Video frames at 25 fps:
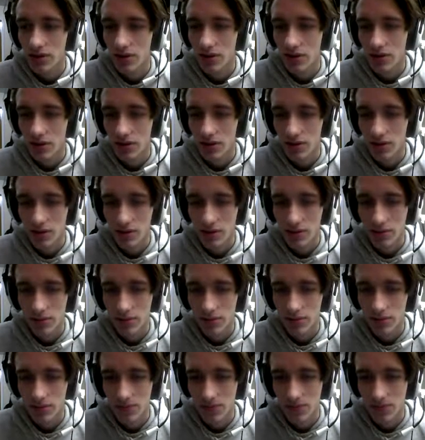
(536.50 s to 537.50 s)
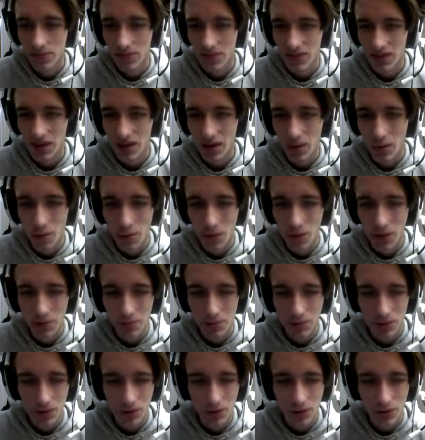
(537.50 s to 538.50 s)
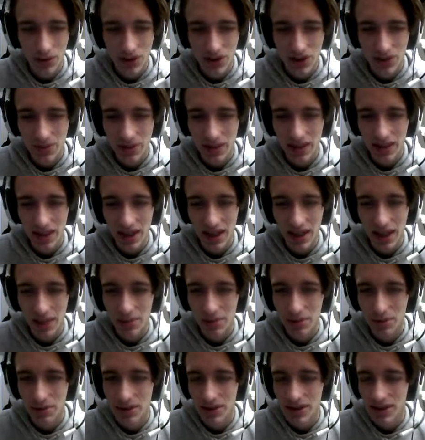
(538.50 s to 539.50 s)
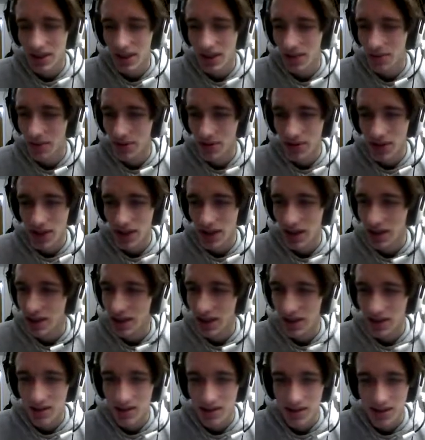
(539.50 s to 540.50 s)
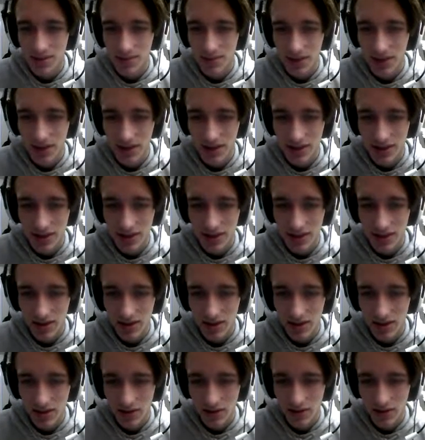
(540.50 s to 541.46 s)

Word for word: Um, I remember going to my cabin one time, there's like tons of spiders there.